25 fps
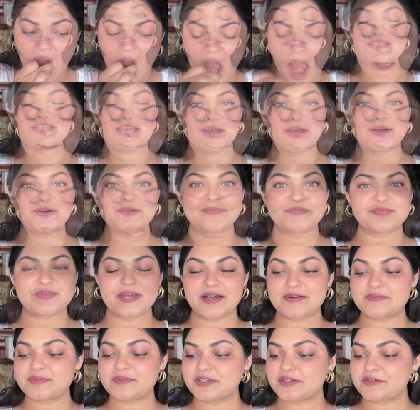Now
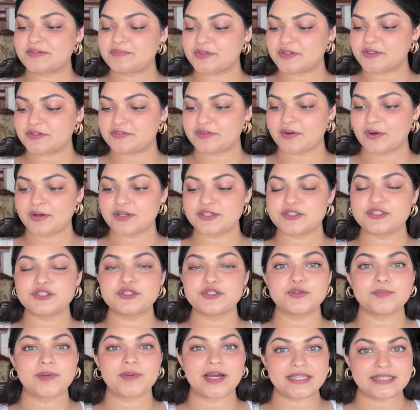I'm gonna move on
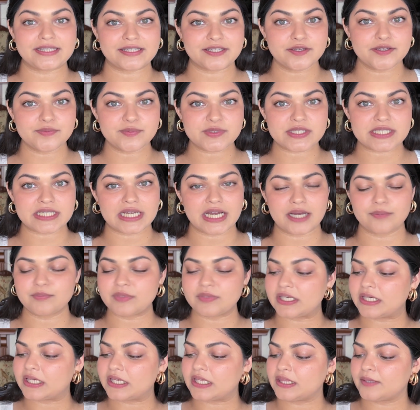to my lips. I'm
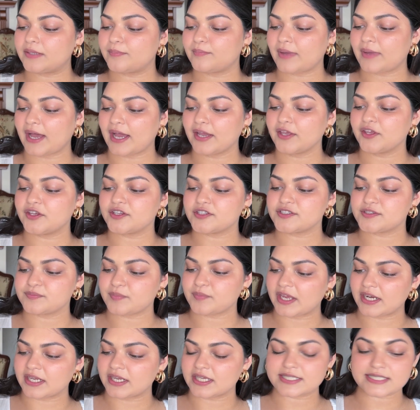taking the MAC
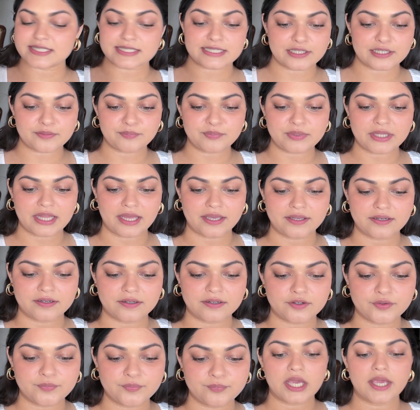Cosmetics lip
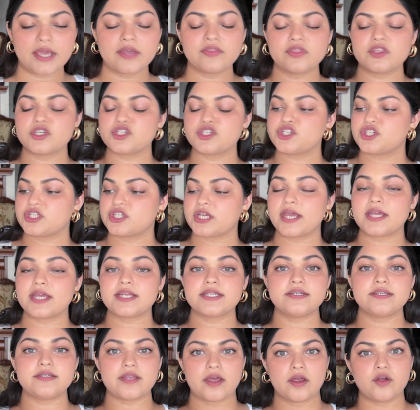liner in the shade
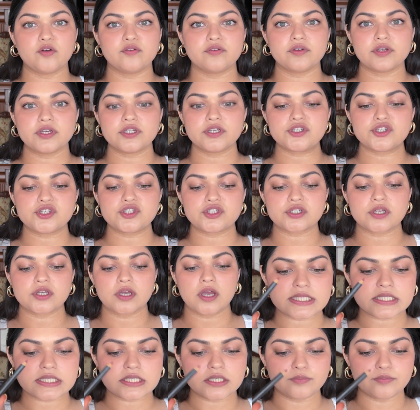Dervish.
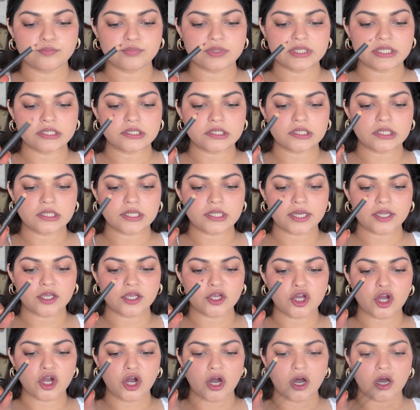It's completely
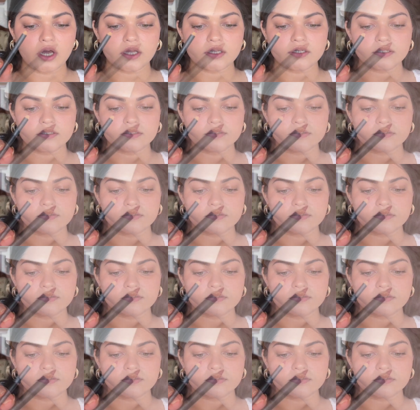like gone,